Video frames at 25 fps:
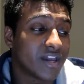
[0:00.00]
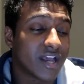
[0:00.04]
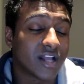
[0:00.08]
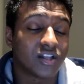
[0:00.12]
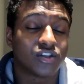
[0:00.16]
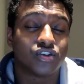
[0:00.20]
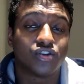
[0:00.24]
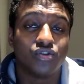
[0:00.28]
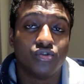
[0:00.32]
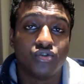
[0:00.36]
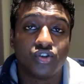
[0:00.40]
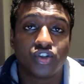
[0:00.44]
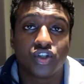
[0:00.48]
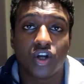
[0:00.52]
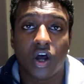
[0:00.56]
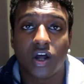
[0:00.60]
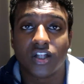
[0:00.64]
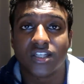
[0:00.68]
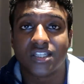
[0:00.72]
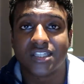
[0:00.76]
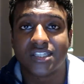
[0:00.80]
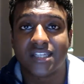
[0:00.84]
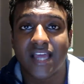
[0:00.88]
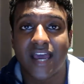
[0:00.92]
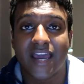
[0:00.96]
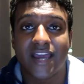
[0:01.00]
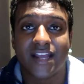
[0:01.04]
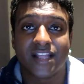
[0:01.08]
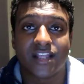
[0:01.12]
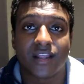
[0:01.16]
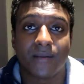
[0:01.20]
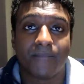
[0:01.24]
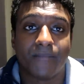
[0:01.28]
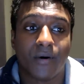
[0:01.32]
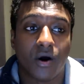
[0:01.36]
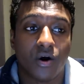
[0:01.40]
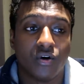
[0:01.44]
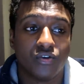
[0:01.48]
He had two chances that
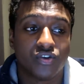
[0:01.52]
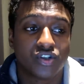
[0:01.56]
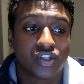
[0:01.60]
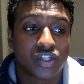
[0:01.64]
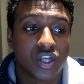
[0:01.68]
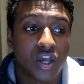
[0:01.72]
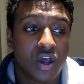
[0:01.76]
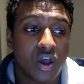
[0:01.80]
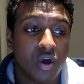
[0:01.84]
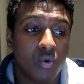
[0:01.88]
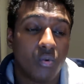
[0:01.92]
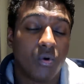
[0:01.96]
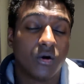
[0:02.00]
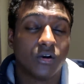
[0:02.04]
hit the post,